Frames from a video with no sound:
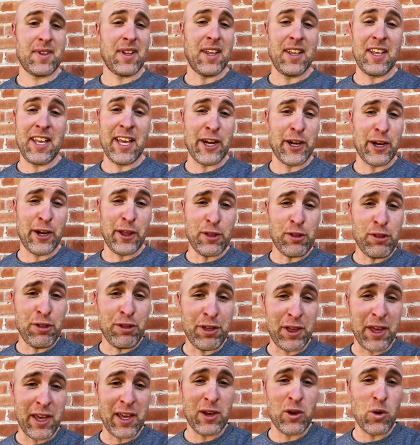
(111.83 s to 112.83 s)
Yet another
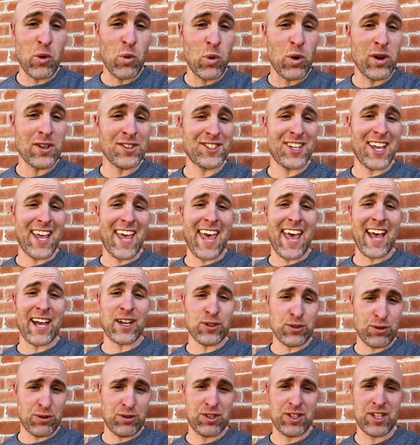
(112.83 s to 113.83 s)
thing was
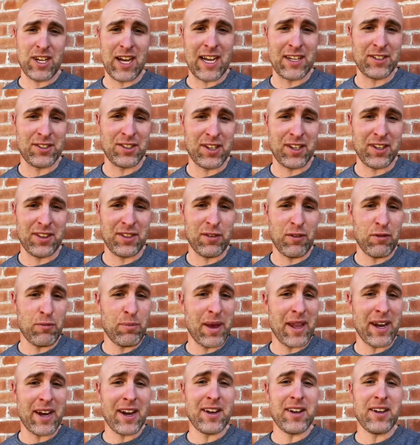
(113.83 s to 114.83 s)
exercising. There have
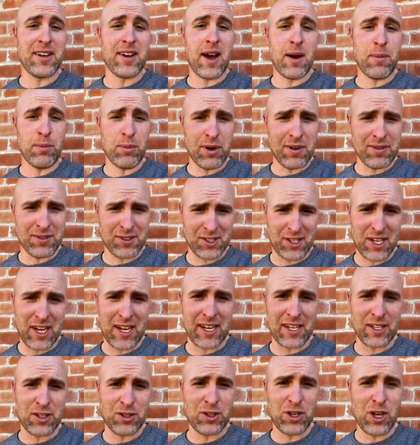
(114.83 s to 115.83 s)
been a number of
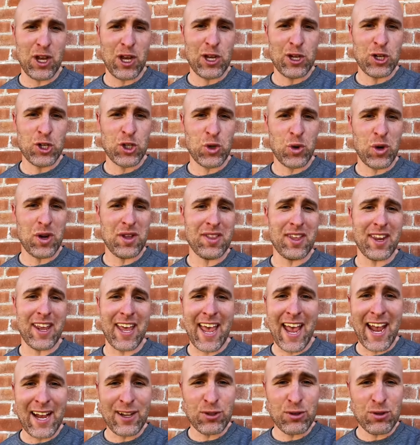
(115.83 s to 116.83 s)
studies showing that
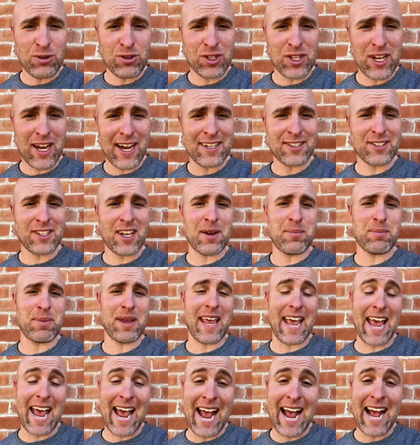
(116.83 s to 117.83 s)
exercise can
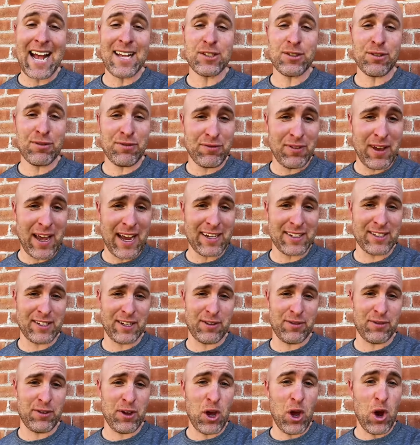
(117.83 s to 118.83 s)
be as
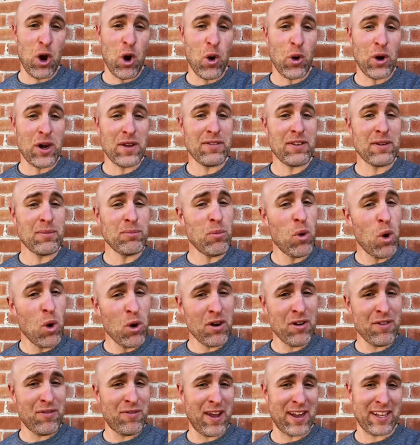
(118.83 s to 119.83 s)
effective or even more
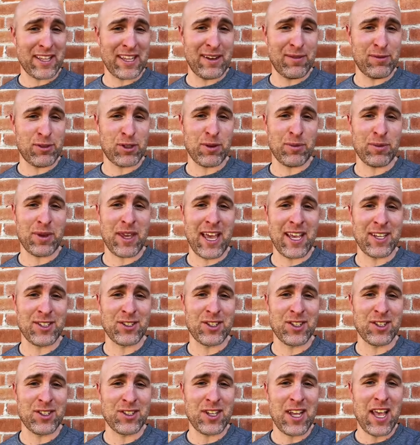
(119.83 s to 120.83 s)
effective in some
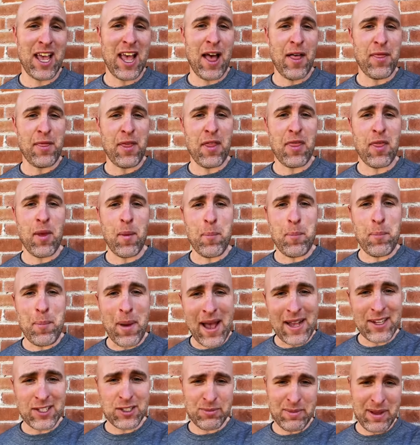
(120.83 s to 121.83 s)
cases than the
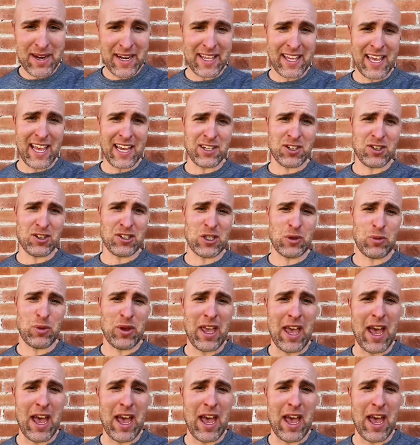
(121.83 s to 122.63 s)
best medications that we